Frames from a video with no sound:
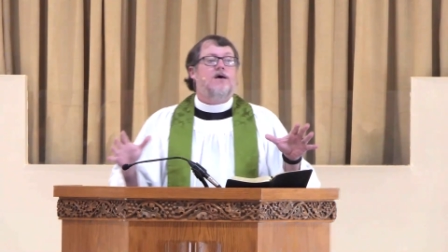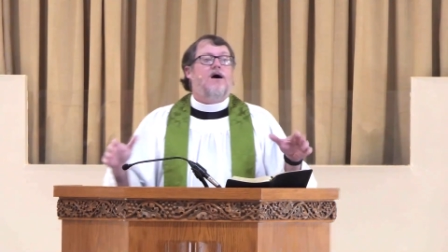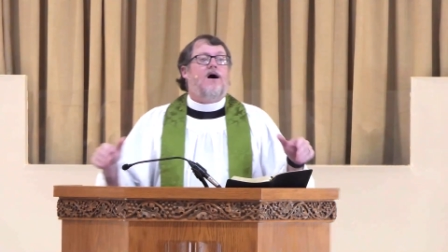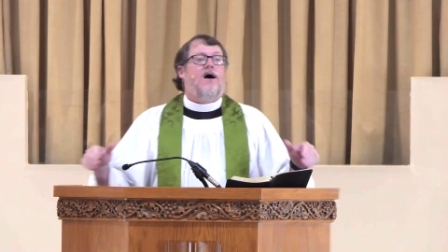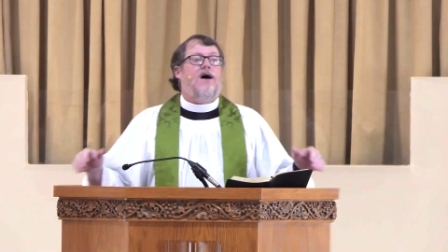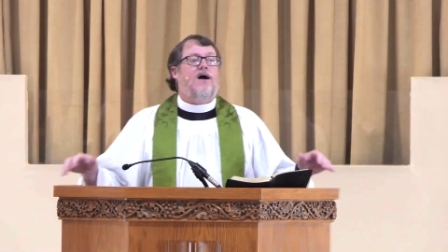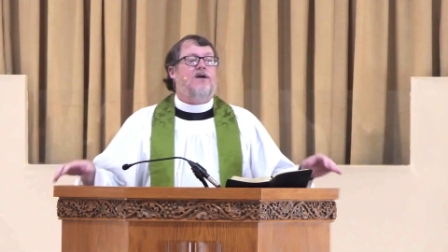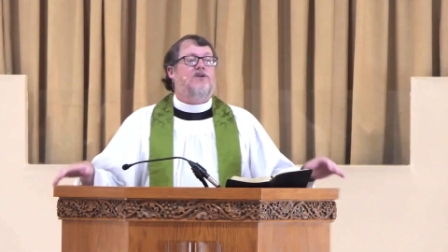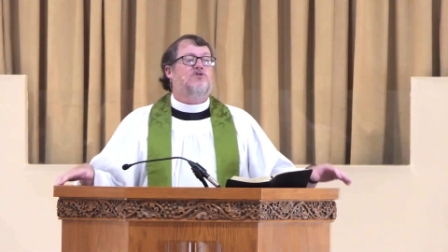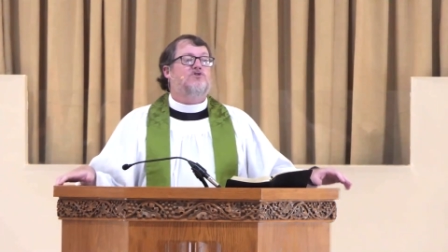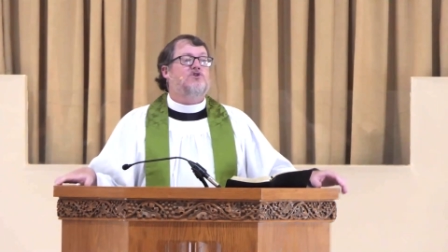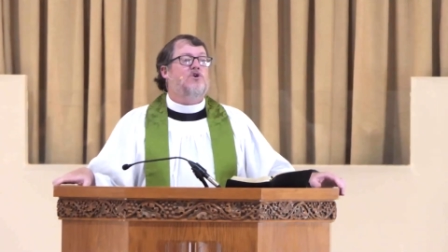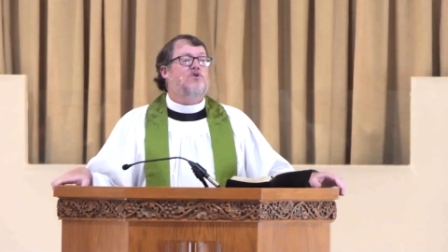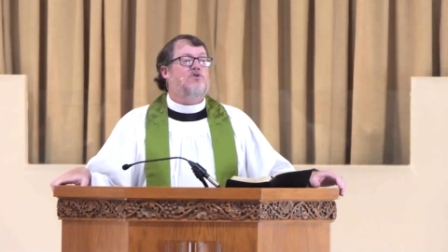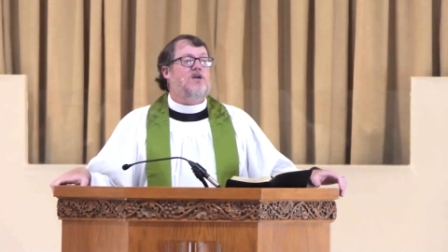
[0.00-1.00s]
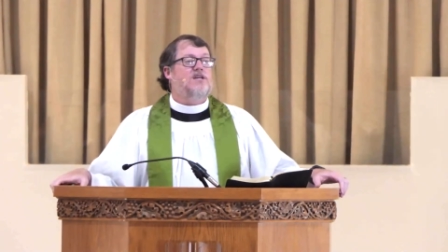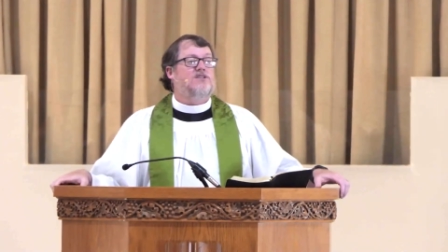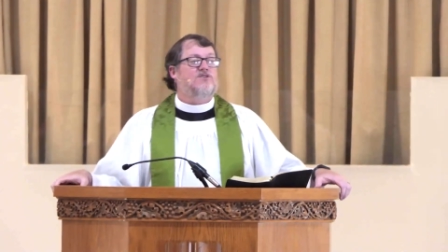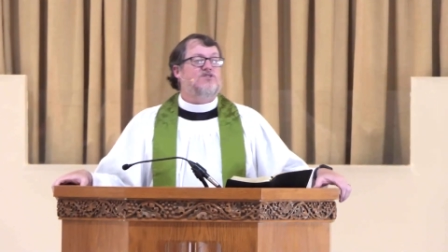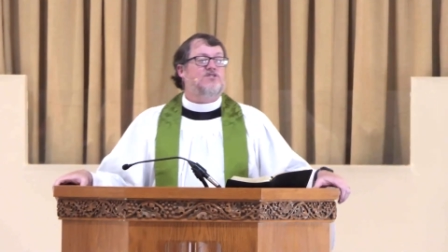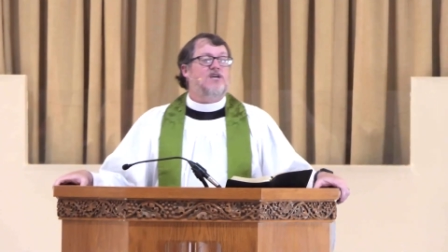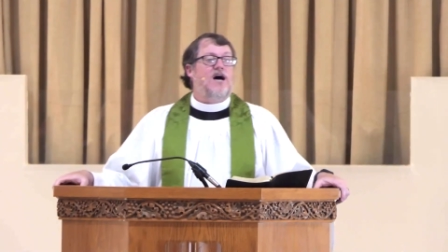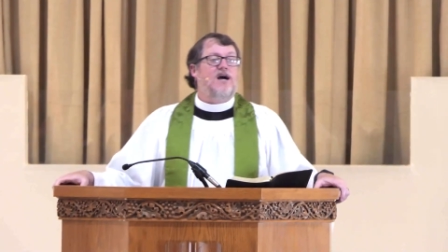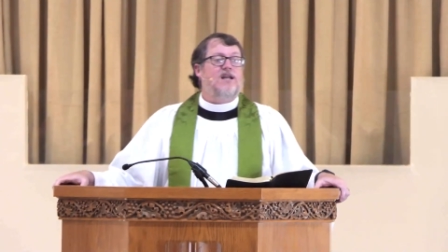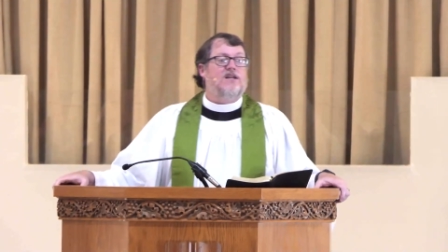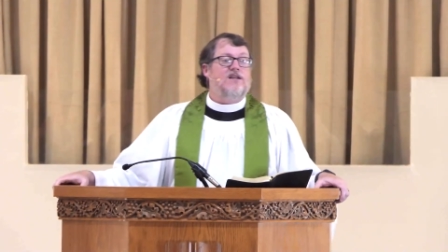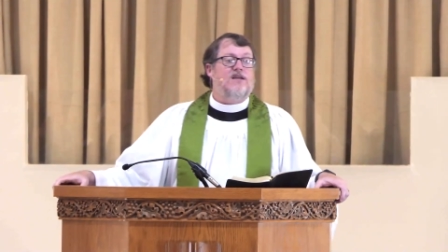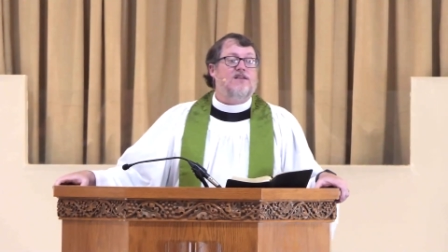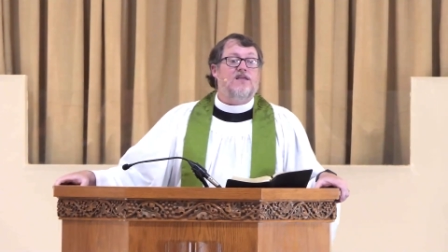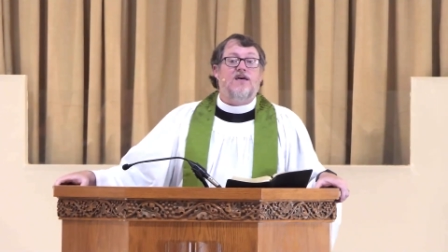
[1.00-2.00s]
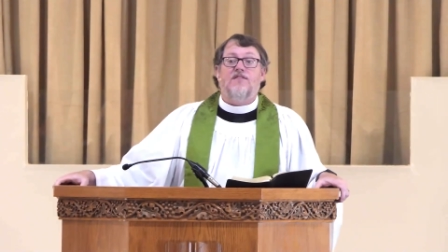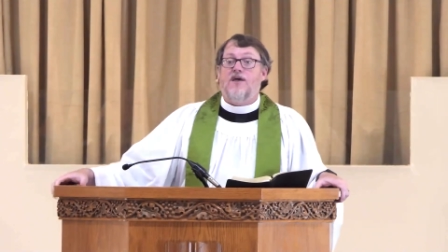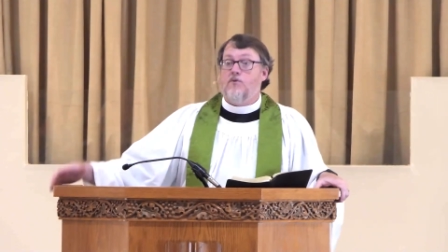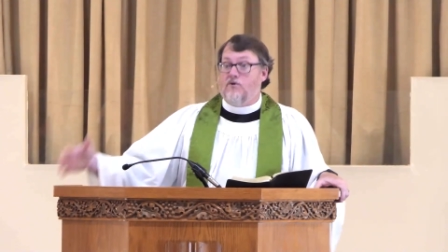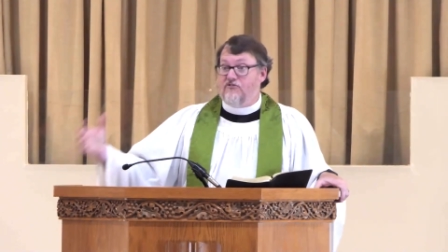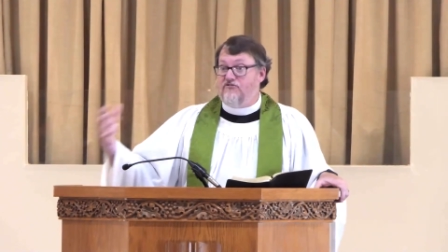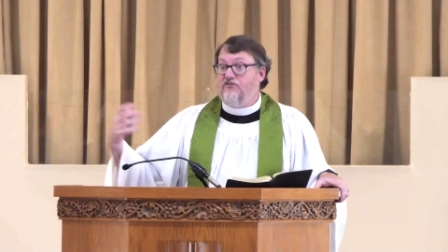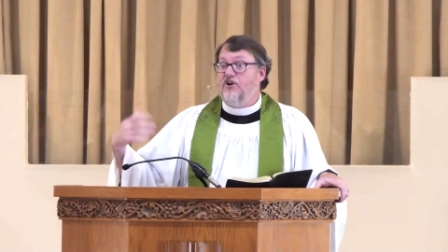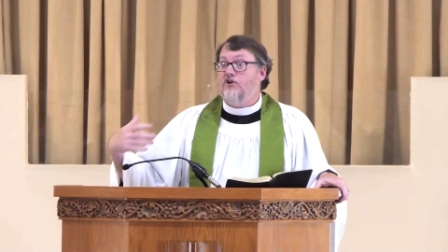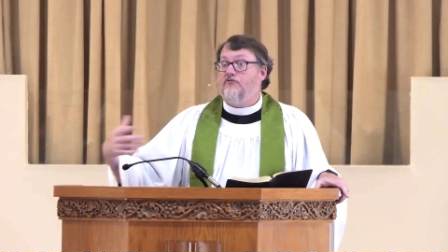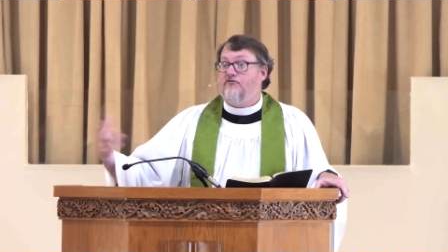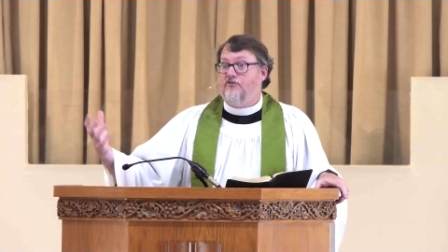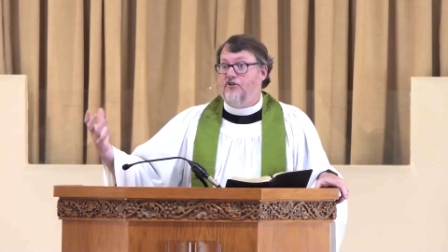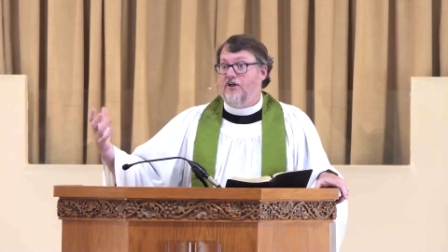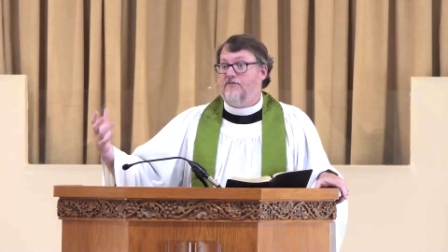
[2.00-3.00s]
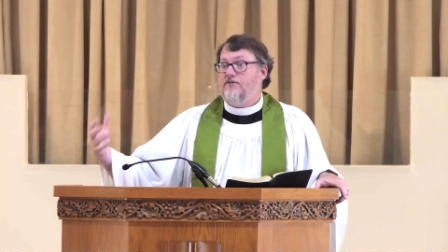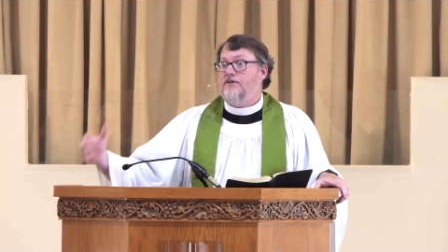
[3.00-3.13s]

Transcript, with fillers: uh, and so they decided, and, and they were fearful of it,